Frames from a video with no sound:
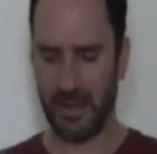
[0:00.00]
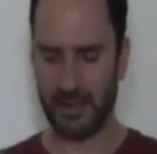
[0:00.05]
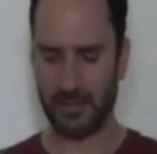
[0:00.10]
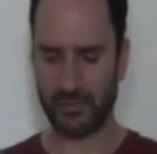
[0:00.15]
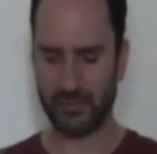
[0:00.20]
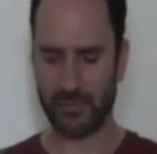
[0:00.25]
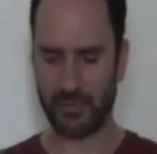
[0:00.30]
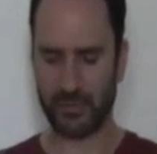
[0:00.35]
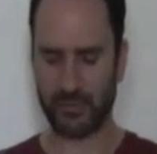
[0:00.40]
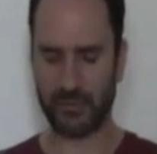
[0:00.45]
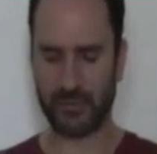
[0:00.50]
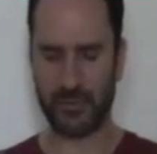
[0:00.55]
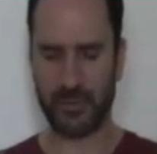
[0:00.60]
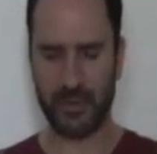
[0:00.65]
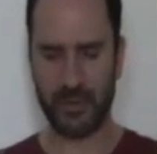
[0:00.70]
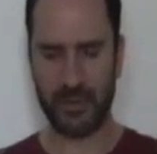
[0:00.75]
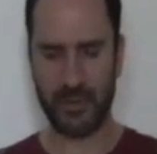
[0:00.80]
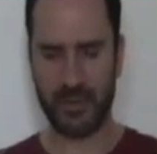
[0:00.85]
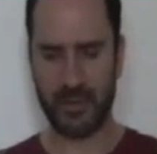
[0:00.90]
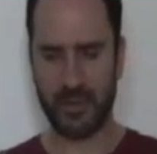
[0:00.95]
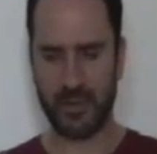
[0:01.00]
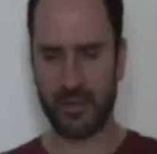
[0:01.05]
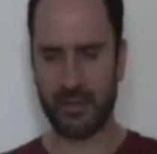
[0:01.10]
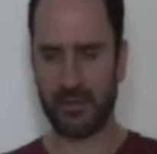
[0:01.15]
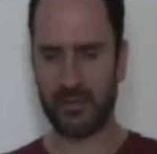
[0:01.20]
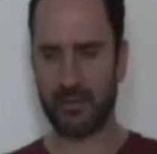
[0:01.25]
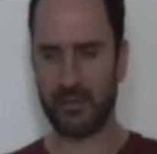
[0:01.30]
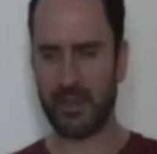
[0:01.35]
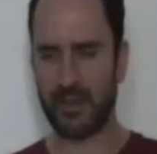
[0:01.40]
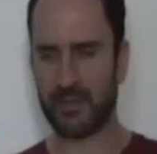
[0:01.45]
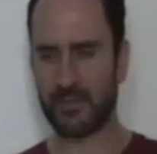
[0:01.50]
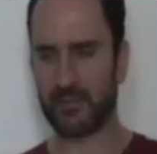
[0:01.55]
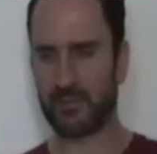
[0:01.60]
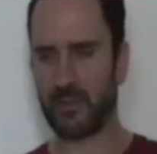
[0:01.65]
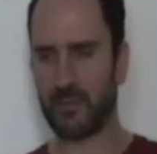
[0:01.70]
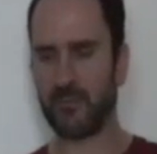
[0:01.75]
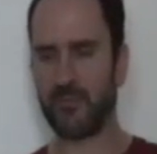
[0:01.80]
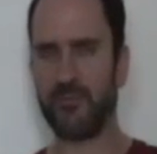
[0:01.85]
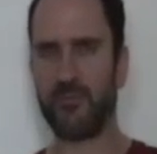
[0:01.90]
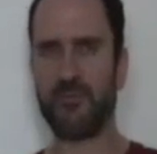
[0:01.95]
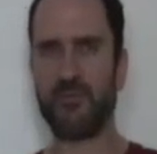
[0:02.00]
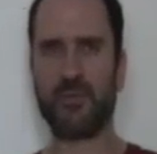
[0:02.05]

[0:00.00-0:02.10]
and just land some